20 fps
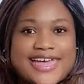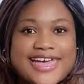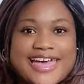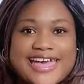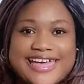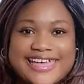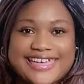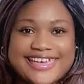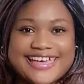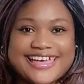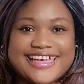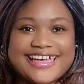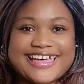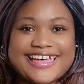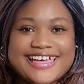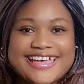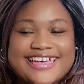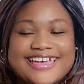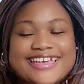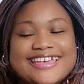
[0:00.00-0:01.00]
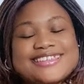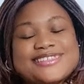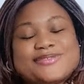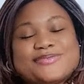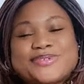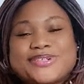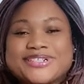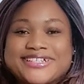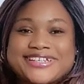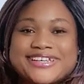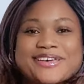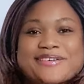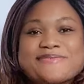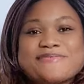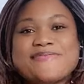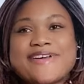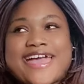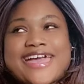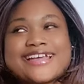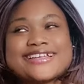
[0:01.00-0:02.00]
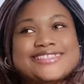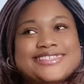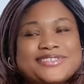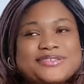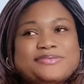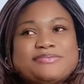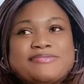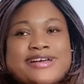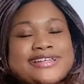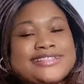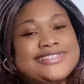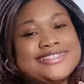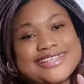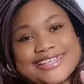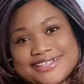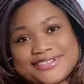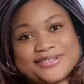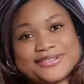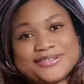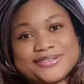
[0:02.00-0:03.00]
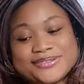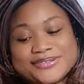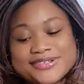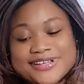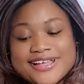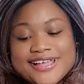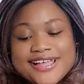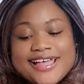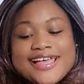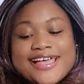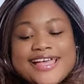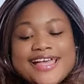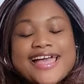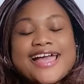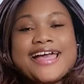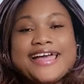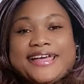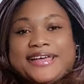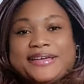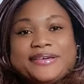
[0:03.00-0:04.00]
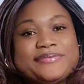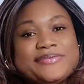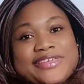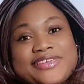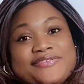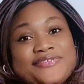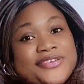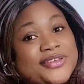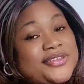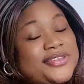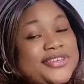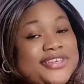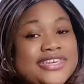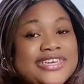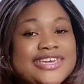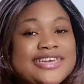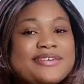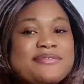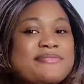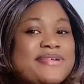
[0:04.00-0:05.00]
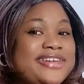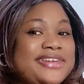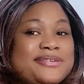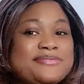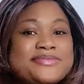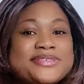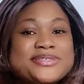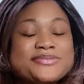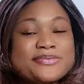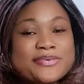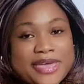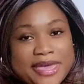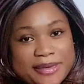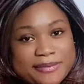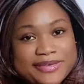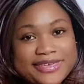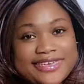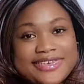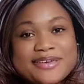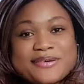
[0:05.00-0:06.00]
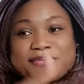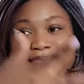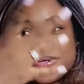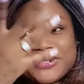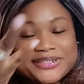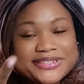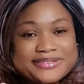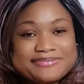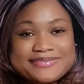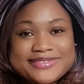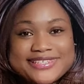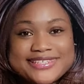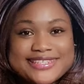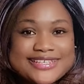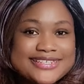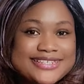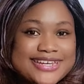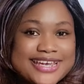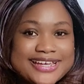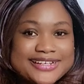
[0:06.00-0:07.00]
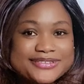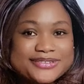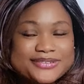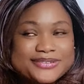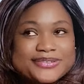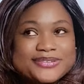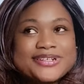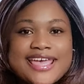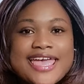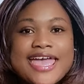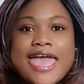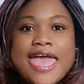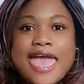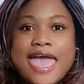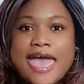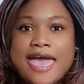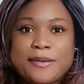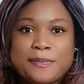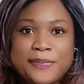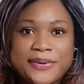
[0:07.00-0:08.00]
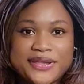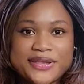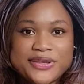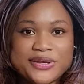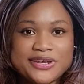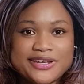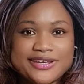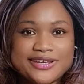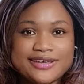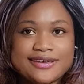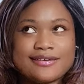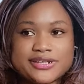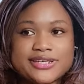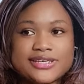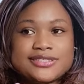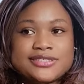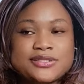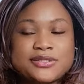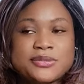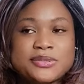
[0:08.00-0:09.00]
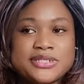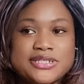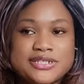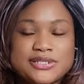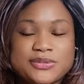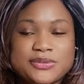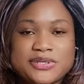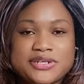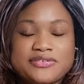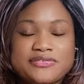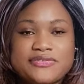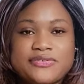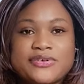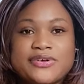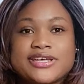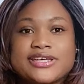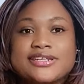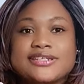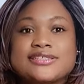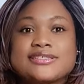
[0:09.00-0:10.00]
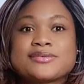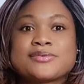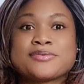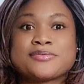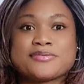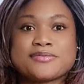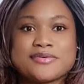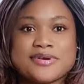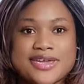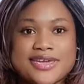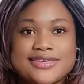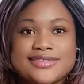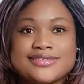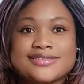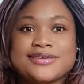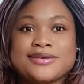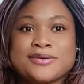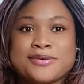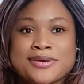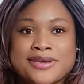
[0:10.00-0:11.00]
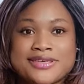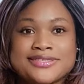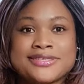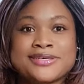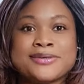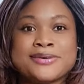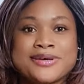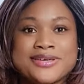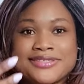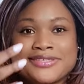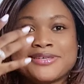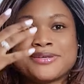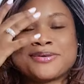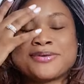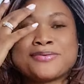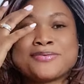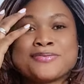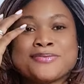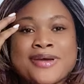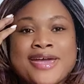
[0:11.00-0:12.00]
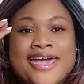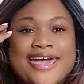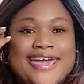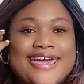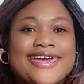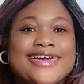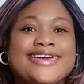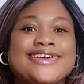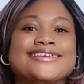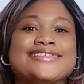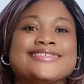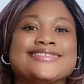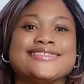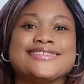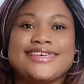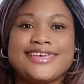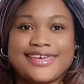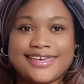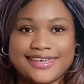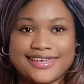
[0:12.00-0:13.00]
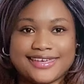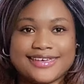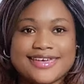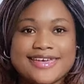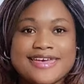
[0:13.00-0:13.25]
Hi guys, welcome back to my channel. If you're new here, my name is Rabbi. Welcome to the channel. Happy New Year! It's 2024. It is crazy, crazy, crazy, crazy.